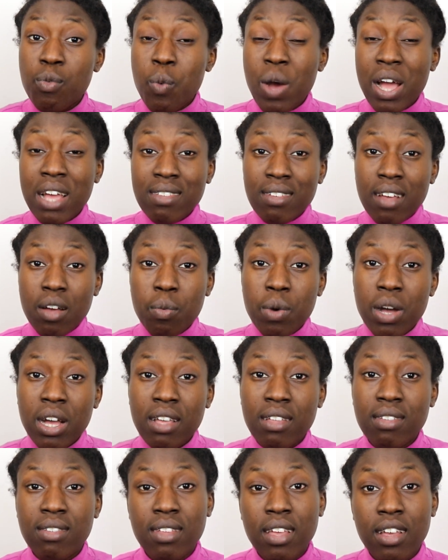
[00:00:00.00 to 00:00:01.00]
Ways I
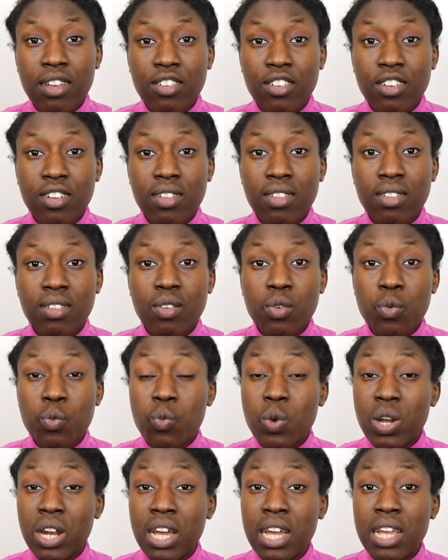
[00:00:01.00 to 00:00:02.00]
work in sections:
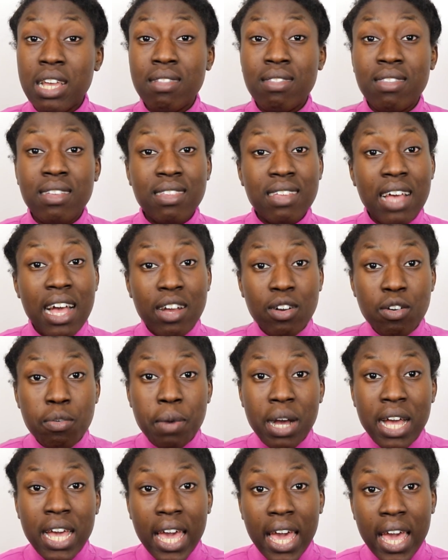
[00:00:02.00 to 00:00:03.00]
when I
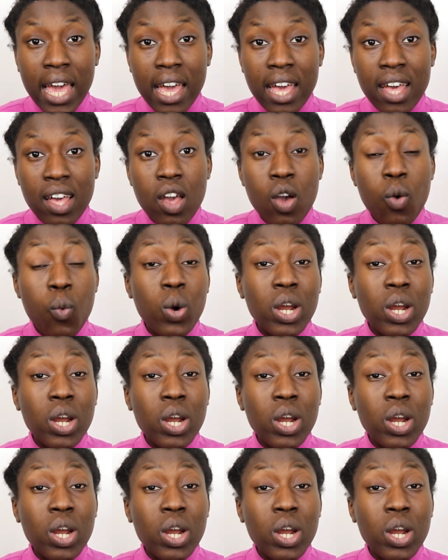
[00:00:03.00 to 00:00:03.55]
detangle my hair,